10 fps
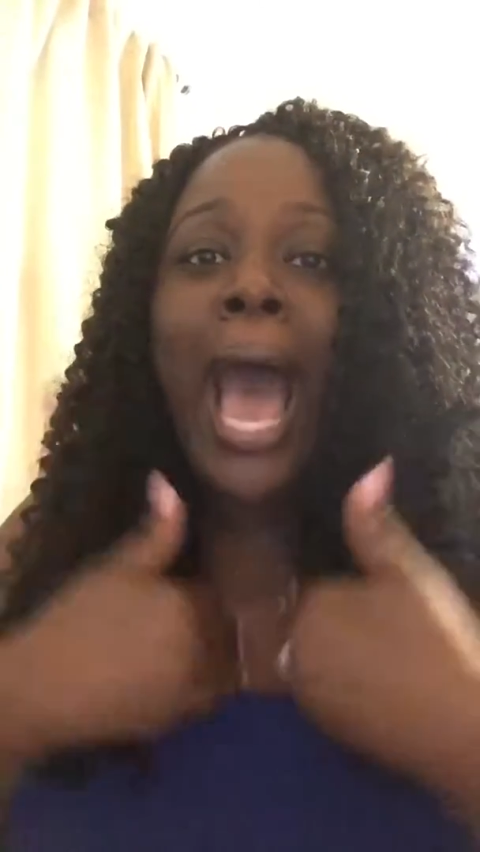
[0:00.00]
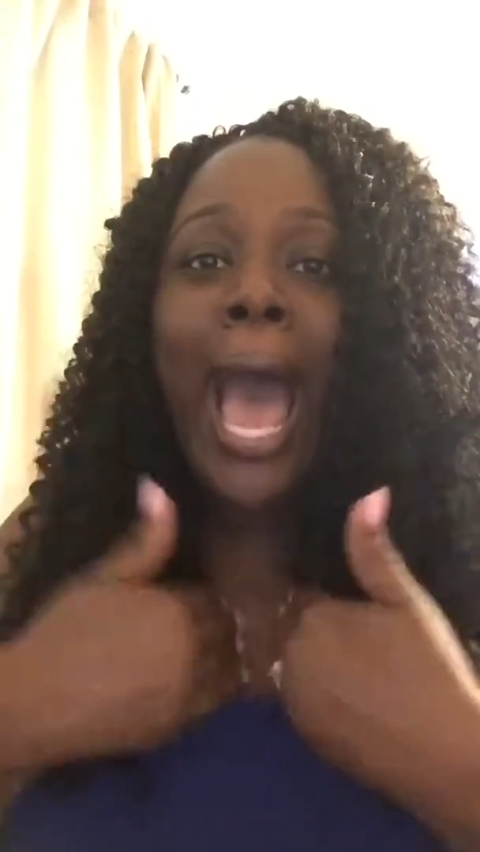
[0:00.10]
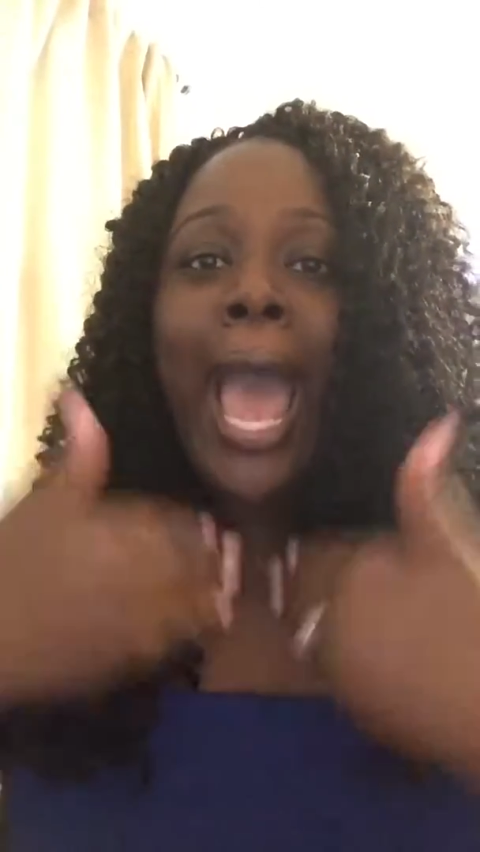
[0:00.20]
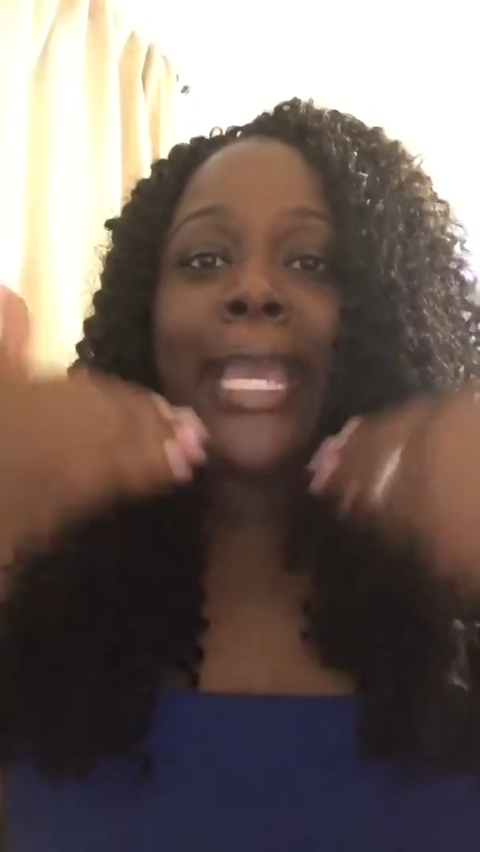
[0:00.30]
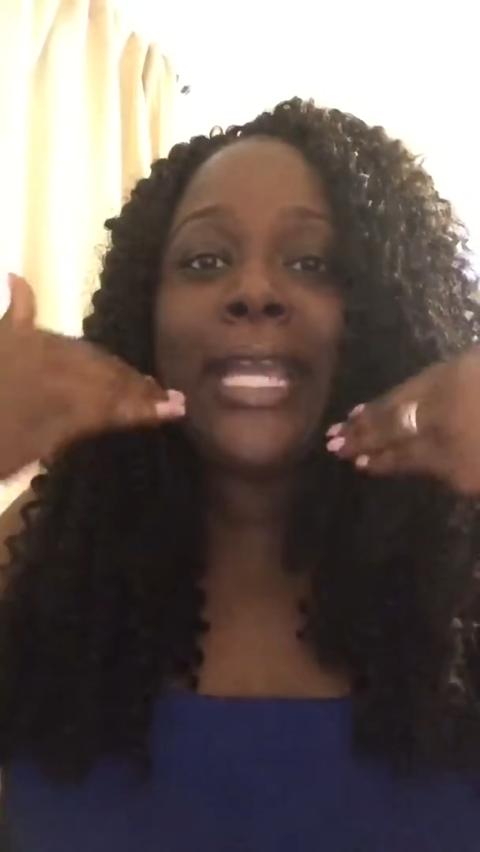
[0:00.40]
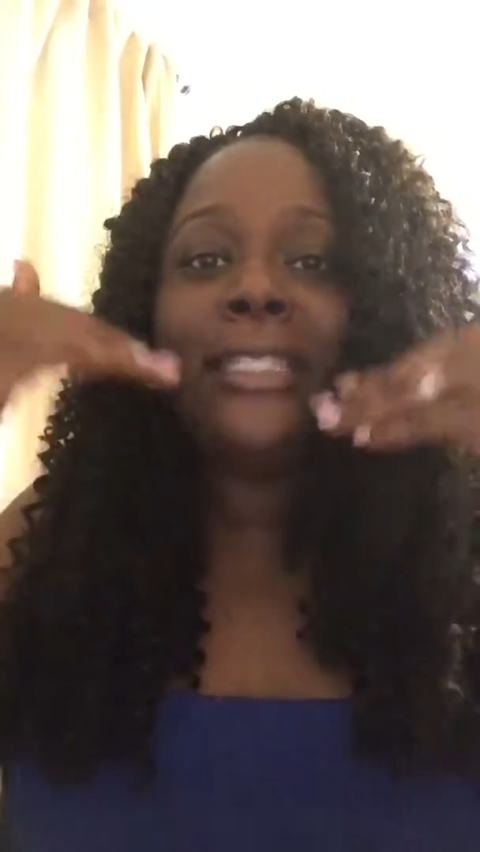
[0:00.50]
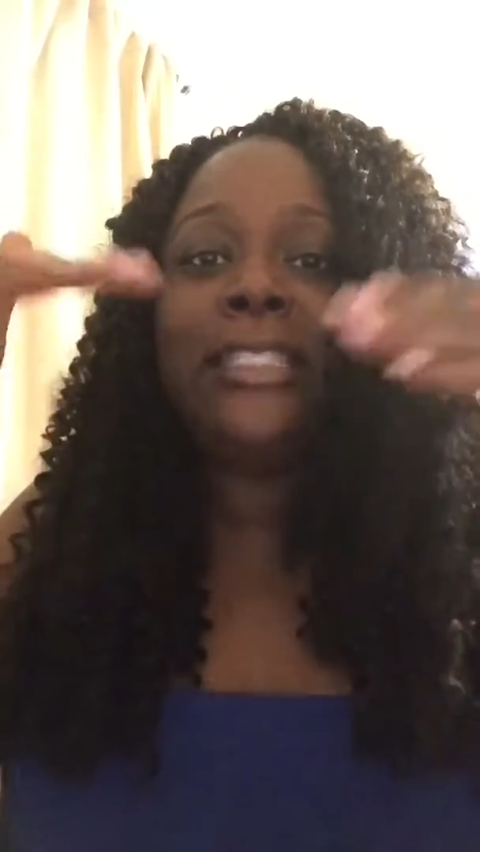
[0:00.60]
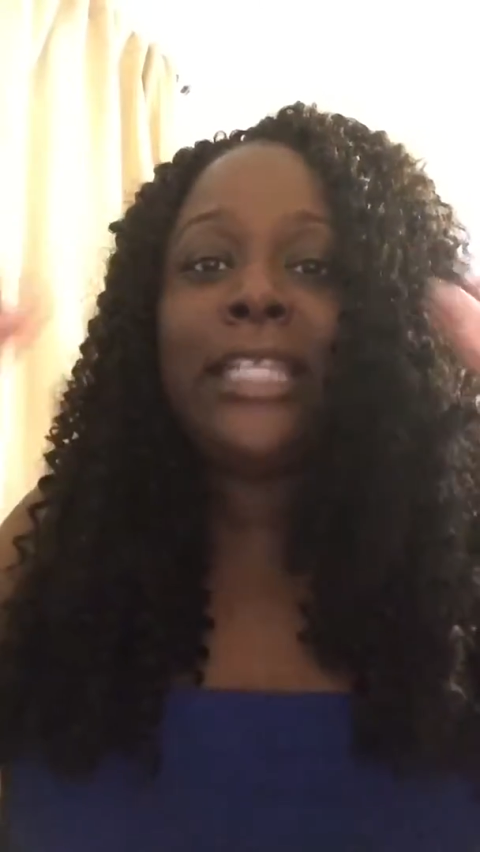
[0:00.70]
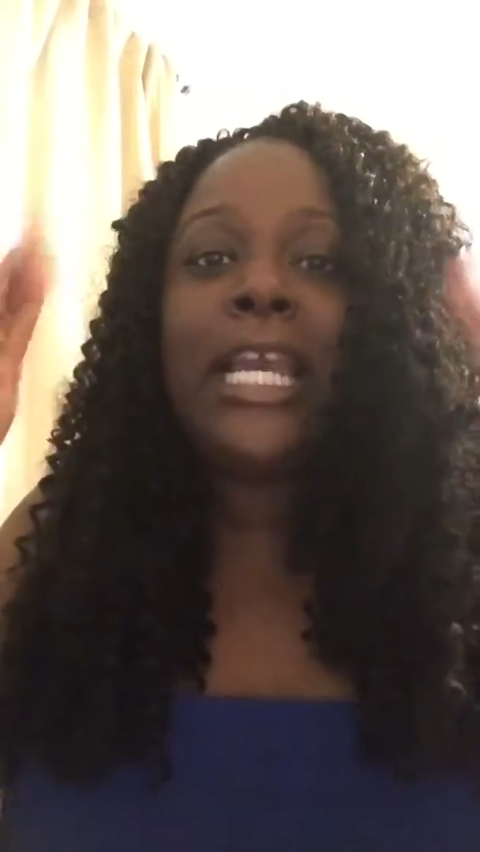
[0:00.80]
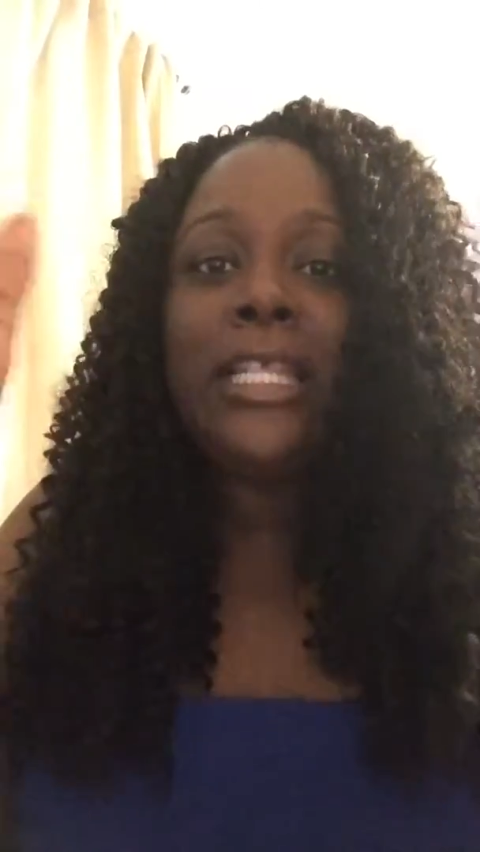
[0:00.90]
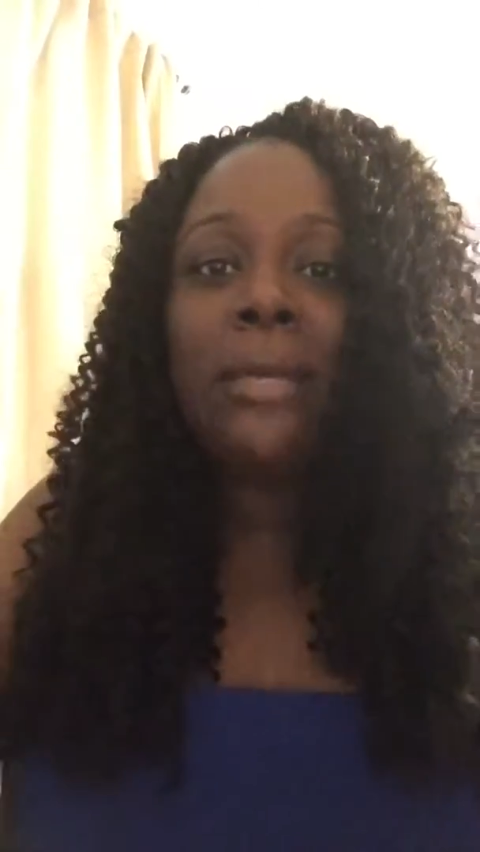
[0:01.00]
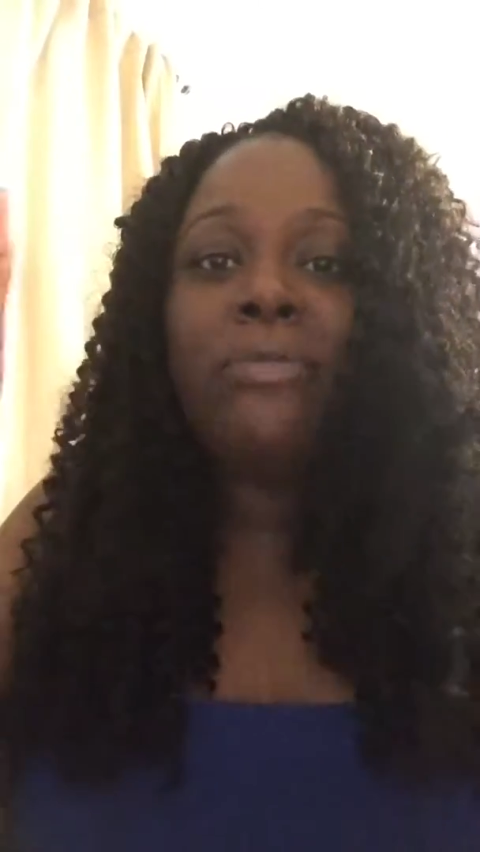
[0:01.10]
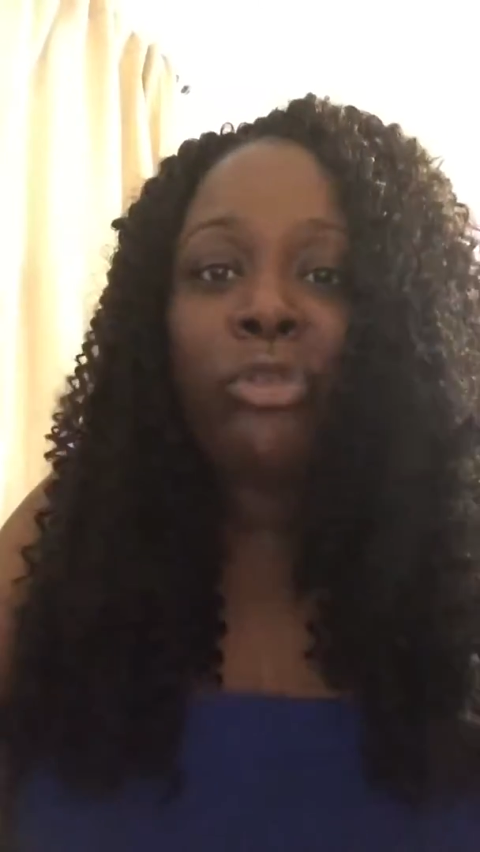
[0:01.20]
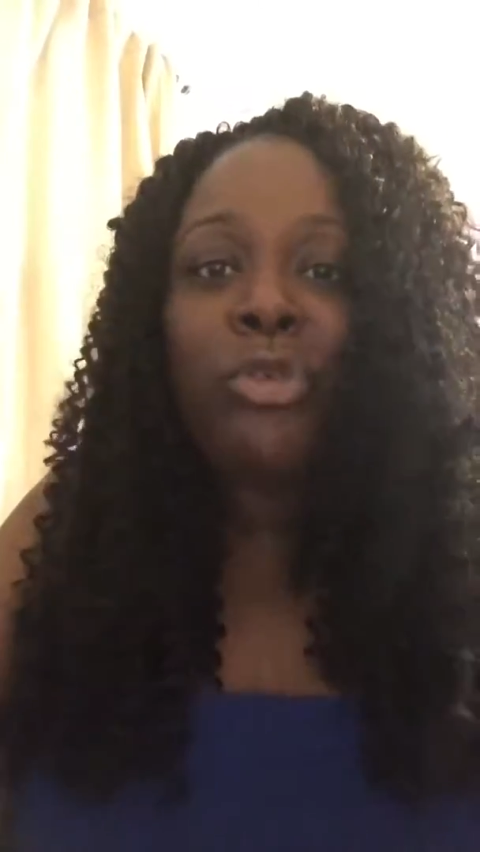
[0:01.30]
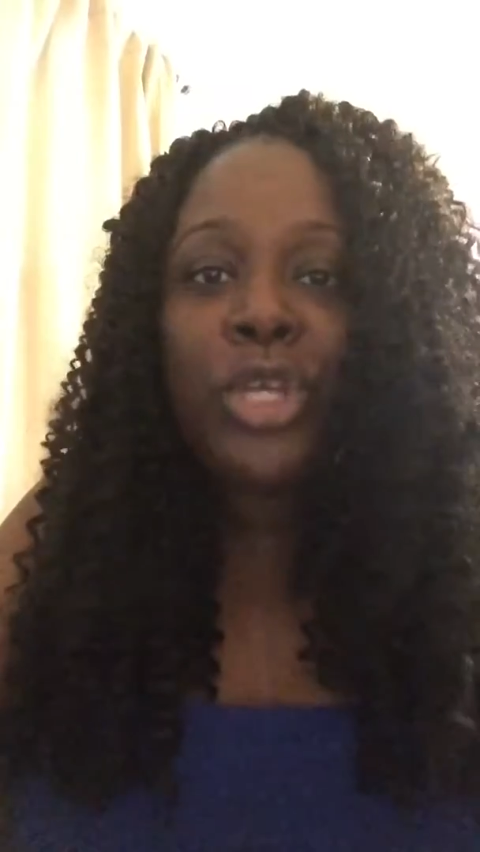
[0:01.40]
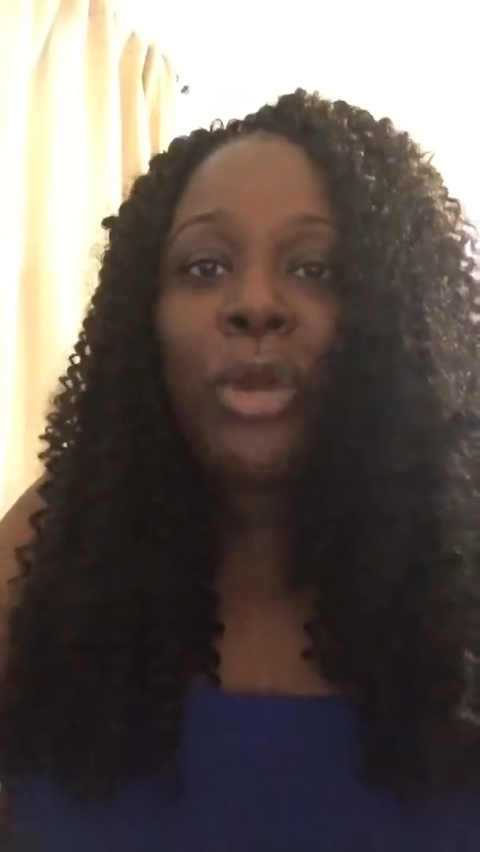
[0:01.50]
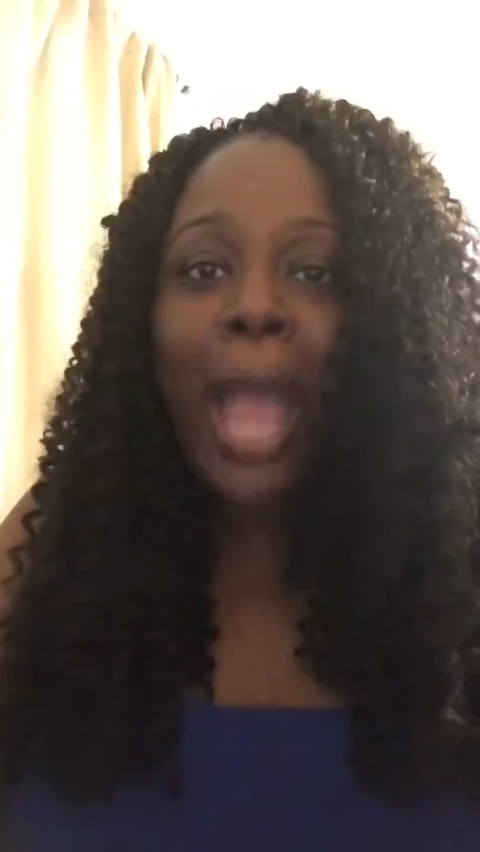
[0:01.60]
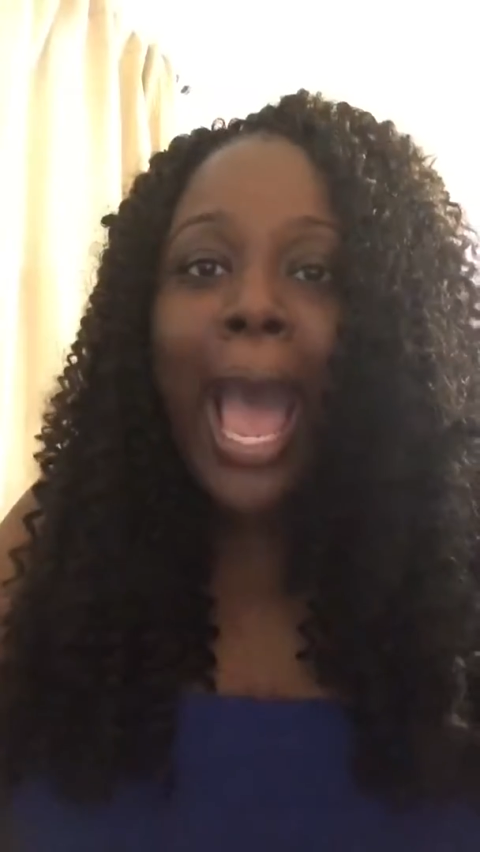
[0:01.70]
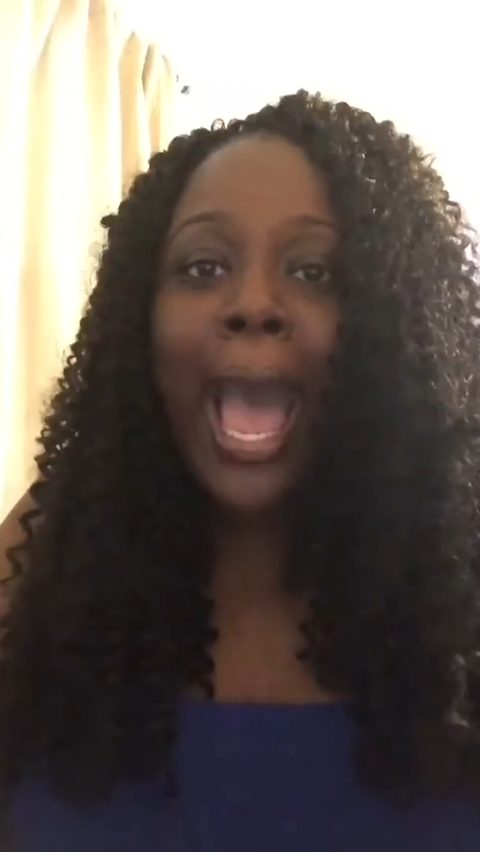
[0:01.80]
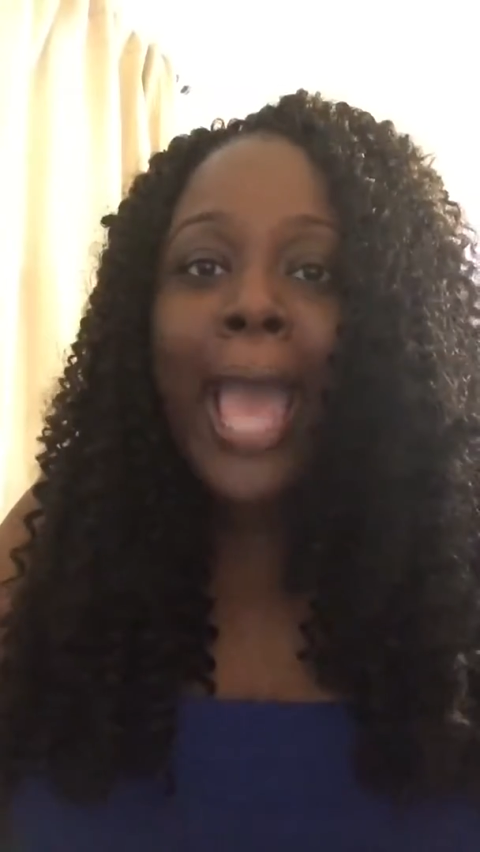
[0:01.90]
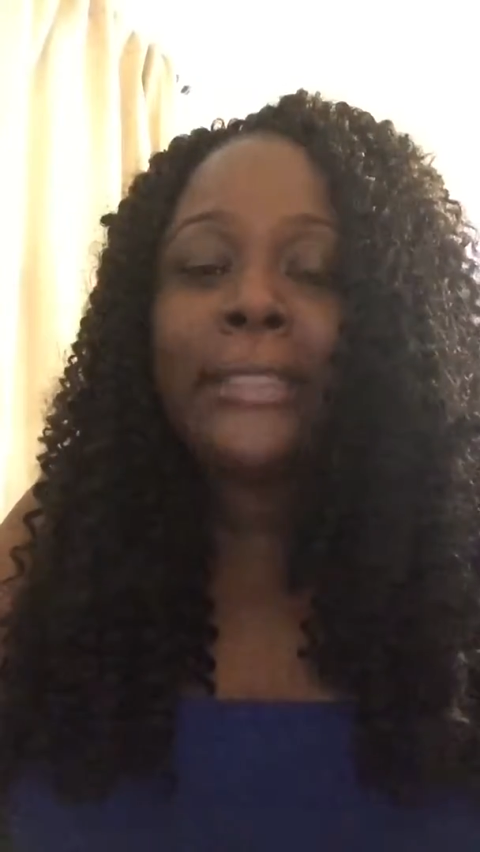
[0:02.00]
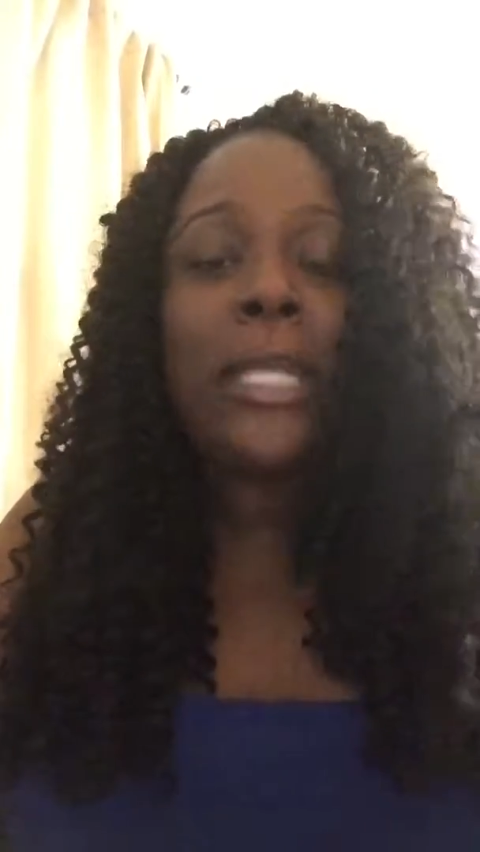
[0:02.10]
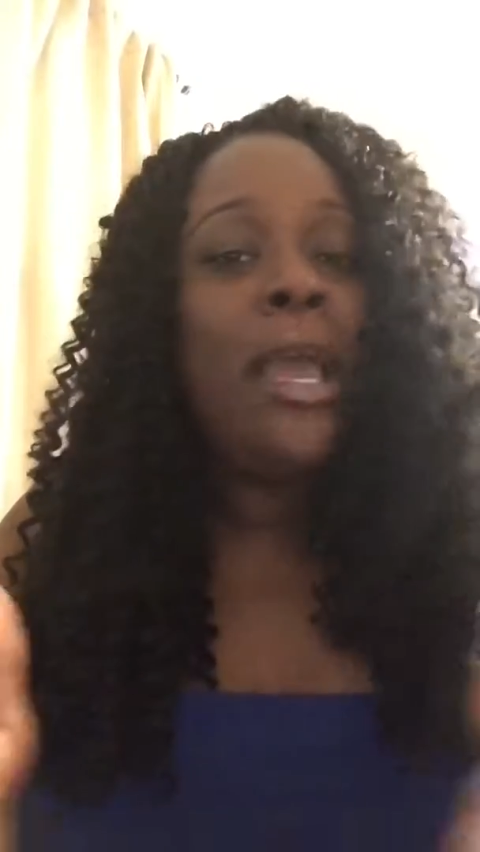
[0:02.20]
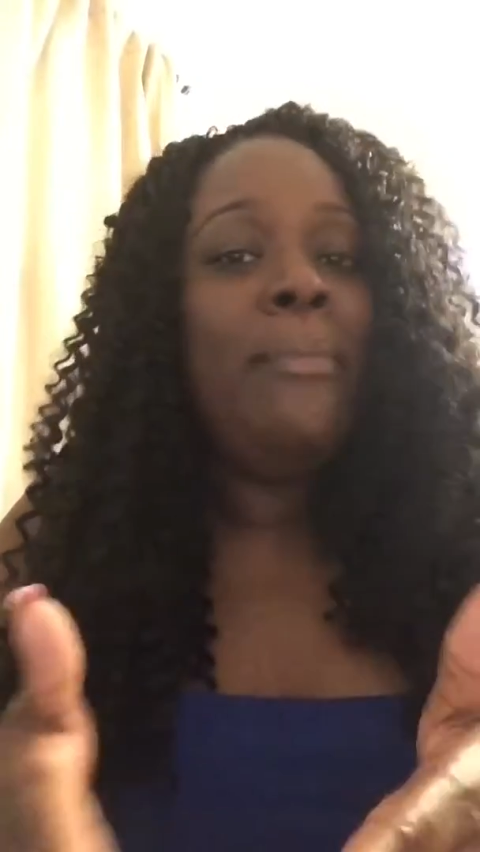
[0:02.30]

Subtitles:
I can see them through your eyes.